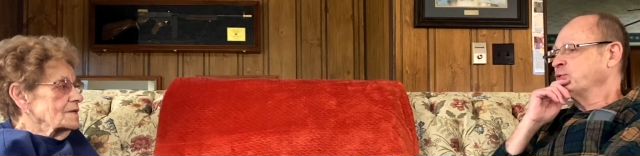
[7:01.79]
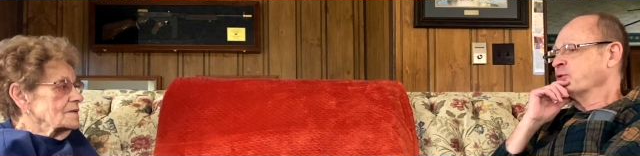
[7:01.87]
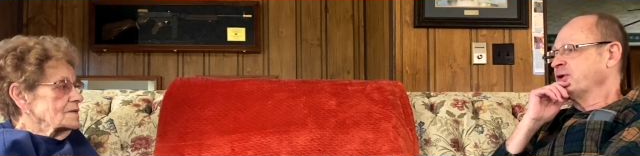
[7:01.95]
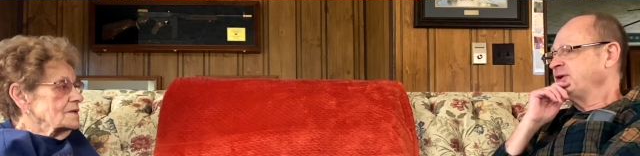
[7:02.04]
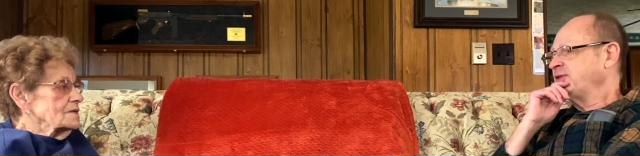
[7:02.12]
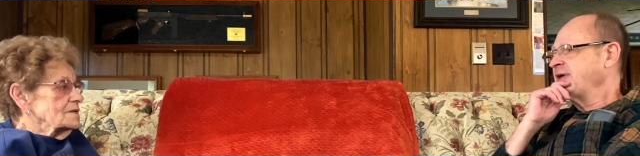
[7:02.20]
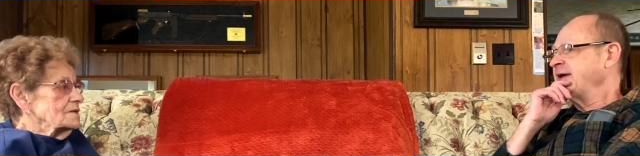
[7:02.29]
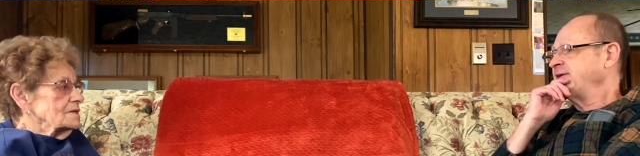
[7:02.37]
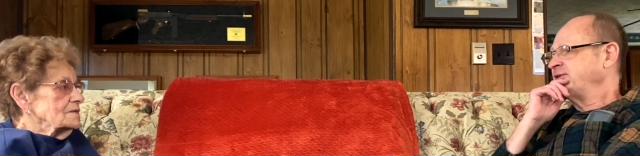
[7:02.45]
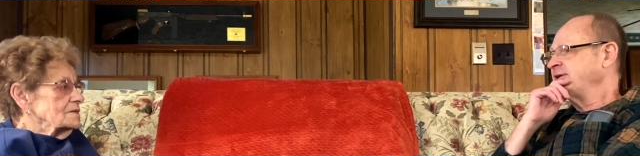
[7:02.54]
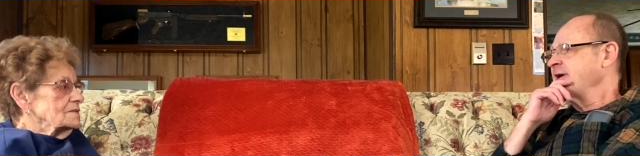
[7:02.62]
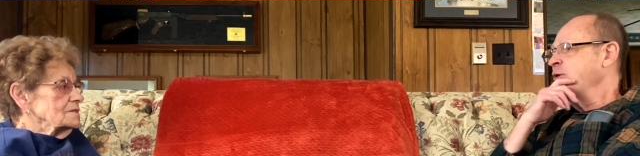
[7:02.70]
Speaker 1: or did they
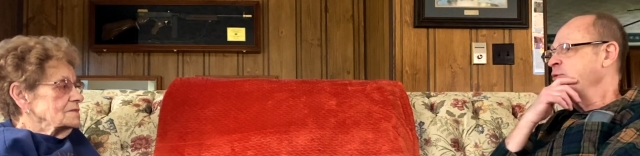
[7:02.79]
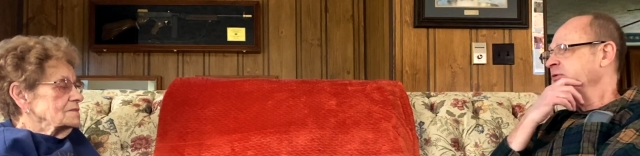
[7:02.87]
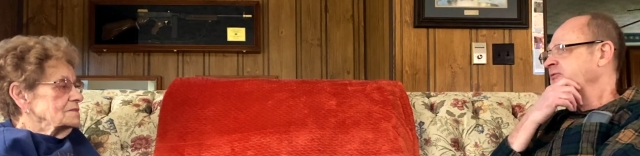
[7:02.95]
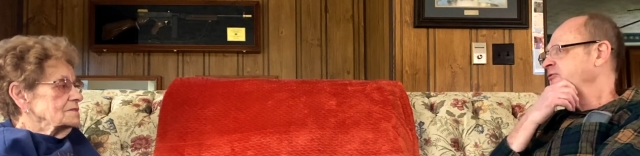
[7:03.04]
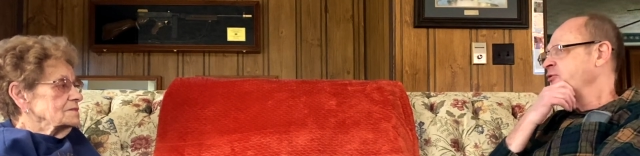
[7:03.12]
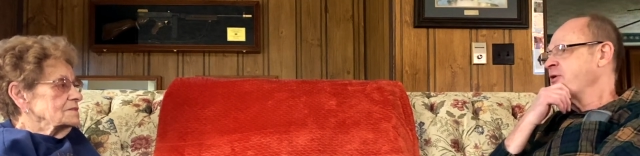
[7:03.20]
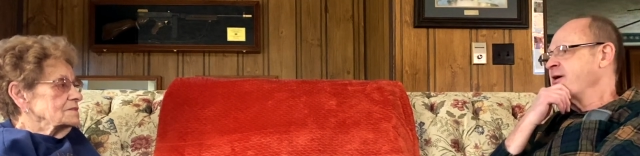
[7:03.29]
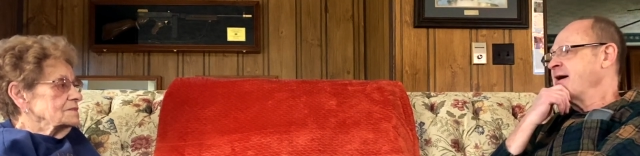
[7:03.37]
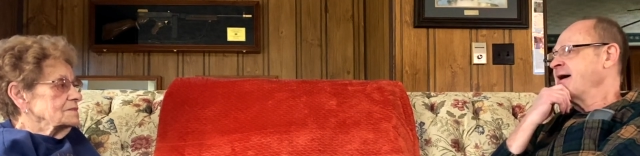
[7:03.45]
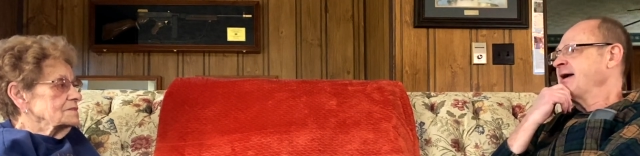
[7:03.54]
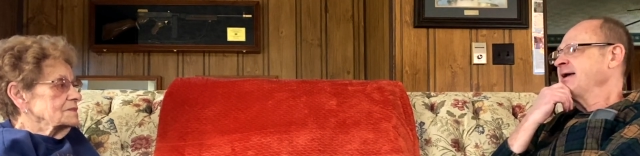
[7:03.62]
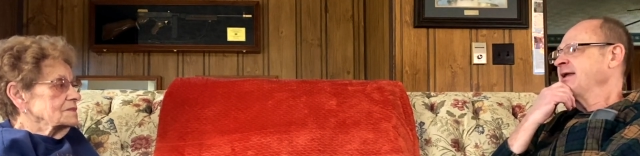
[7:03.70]
sell a
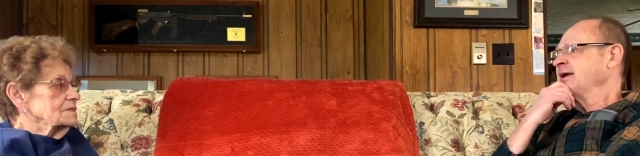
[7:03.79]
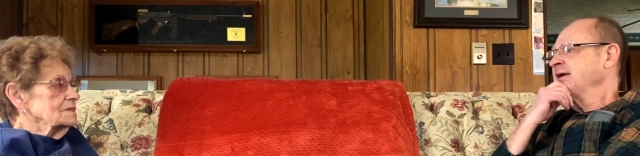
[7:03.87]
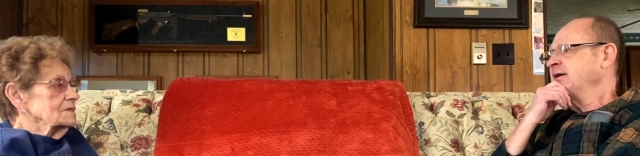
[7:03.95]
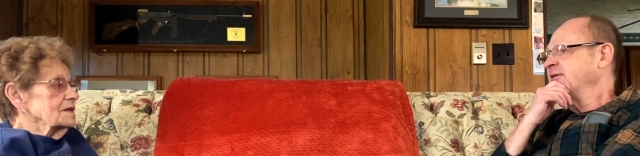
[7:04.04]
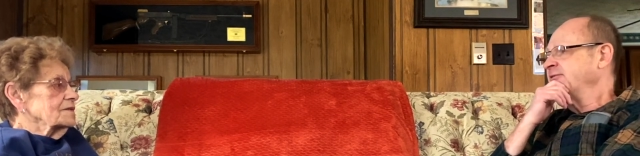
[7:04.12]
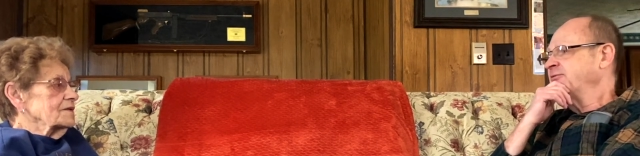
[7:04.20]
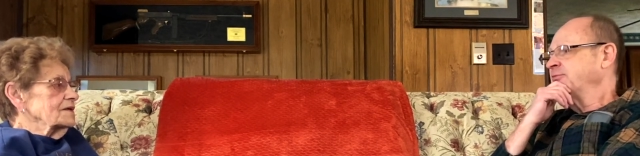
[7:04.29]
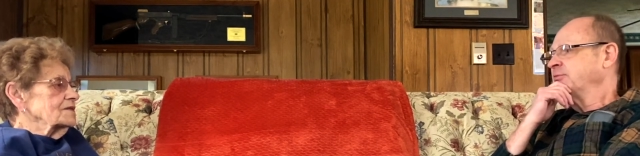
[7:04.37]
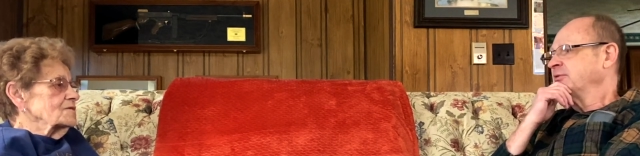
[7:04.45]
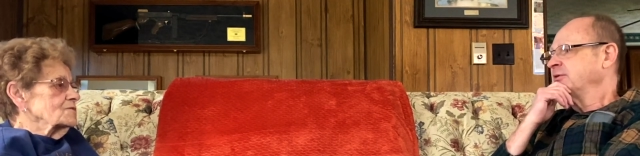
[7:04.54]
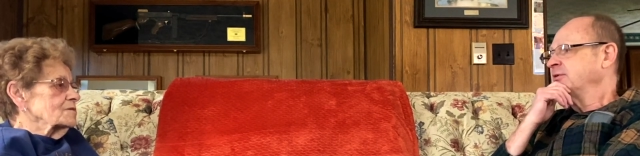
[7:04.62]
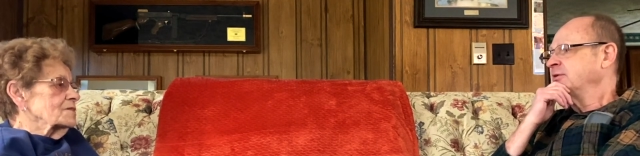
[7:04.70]
variety? I
Speaker 2: think they
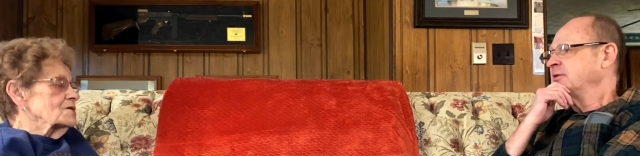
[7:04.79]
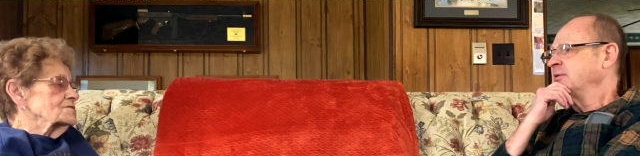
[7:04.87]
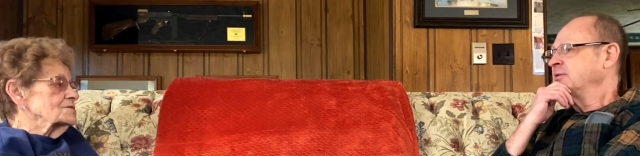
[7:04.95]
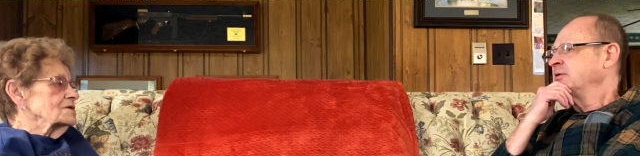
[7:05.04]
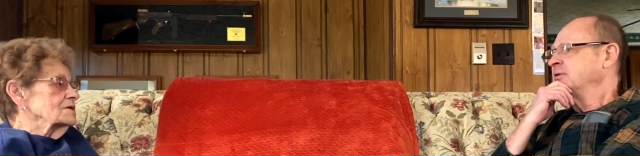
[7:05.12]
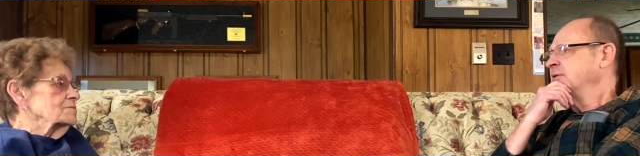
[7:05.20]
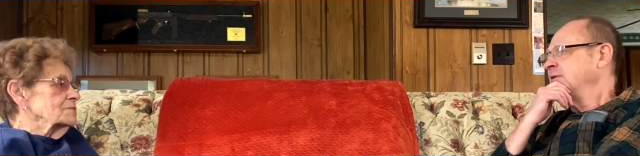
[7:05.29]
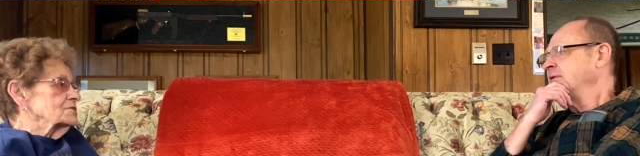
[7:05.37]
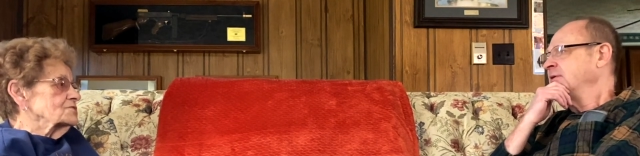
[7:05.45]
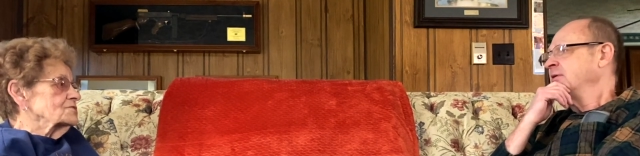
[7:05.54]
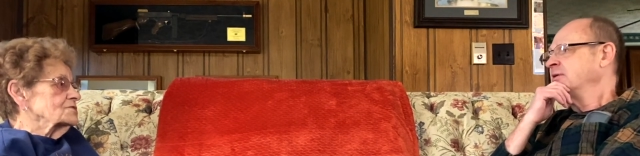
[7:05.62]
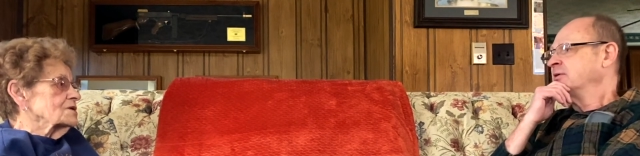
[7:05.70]
were mostly
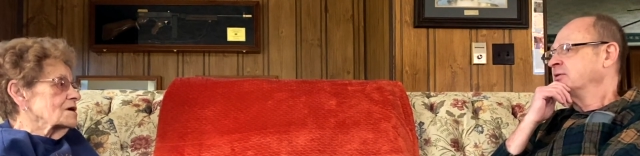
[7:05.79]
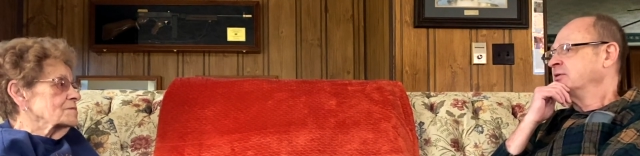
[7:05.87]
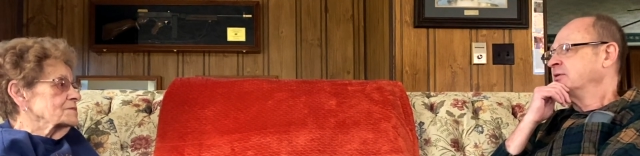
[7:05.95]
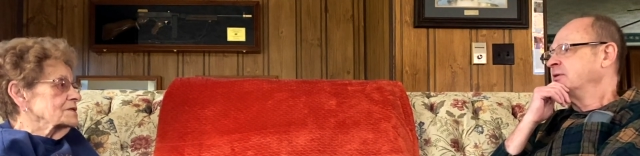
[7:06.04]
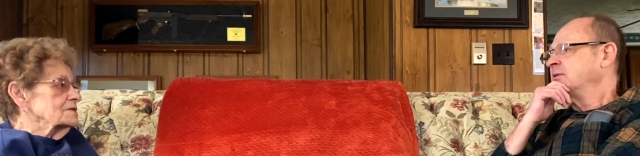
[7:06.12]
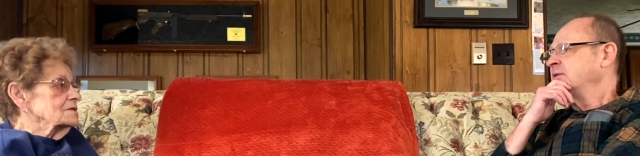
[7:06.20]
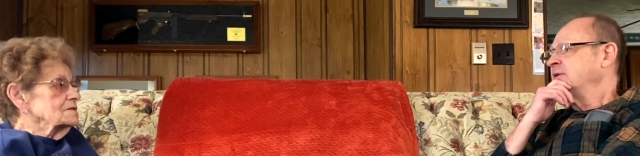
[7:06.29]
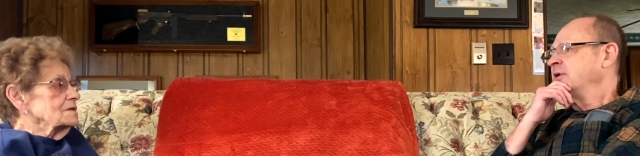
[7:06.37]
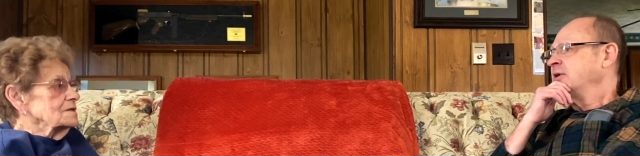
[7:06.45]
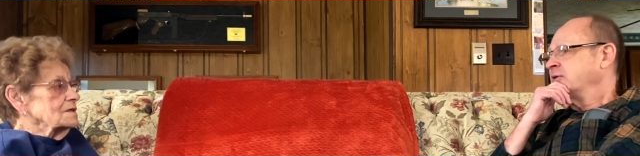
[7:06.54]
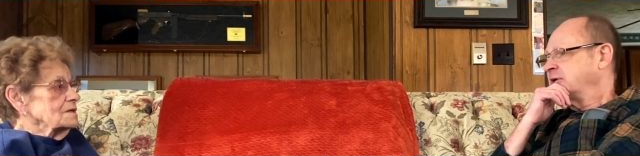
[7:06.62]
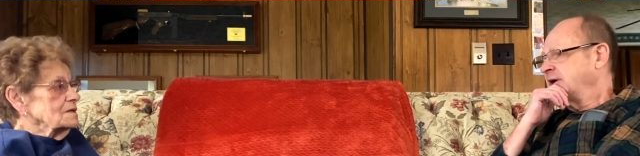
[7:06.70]
butcher shops.
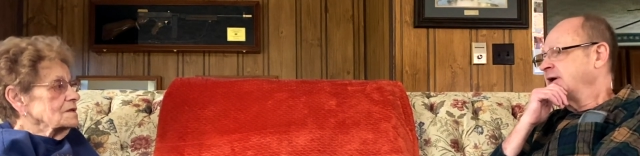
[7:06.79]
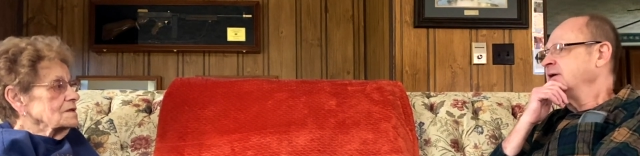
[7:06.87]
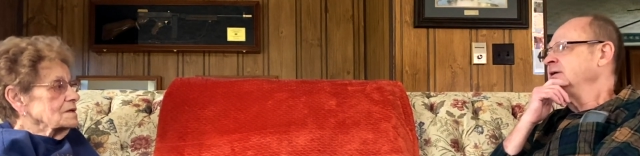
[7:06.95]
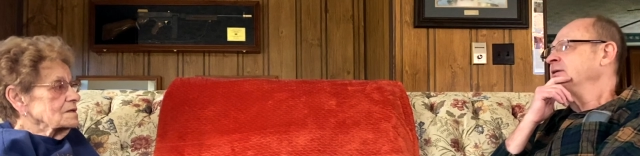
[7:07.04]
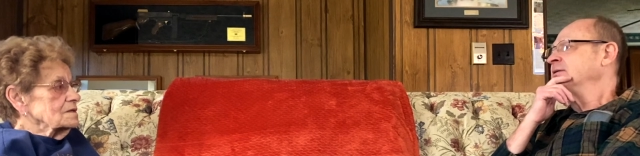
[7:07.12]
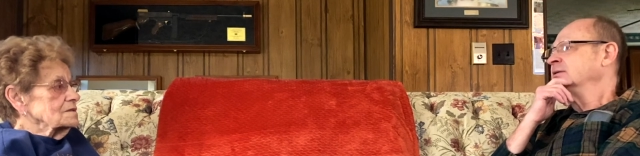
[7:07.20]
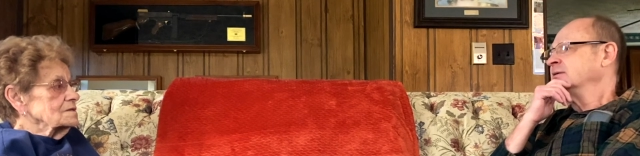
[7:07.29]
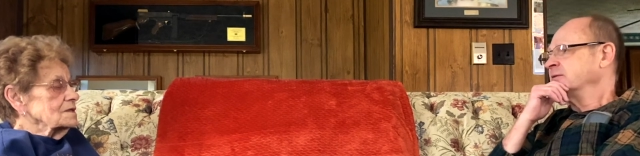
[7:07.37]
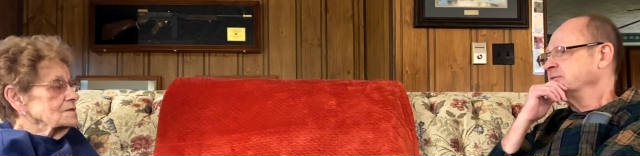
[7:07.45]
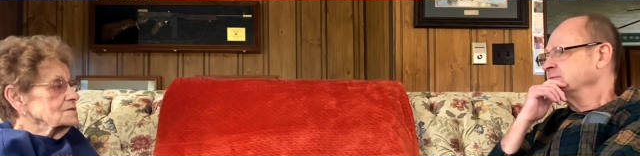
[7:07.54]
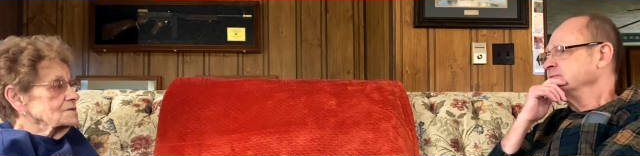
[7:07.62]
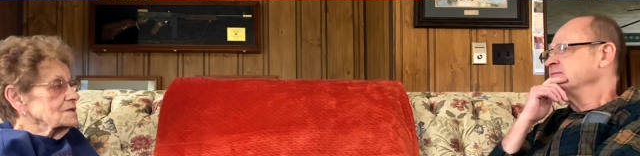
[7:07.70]
Okay. You
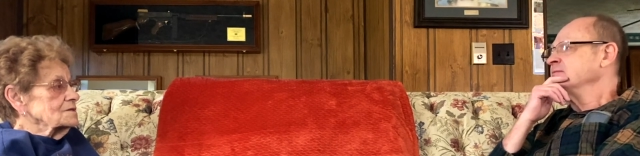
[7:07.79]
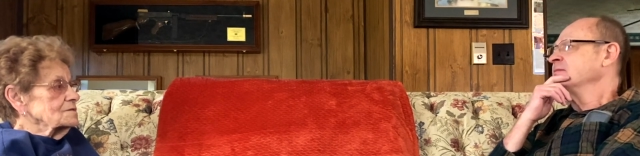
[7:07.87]
know, so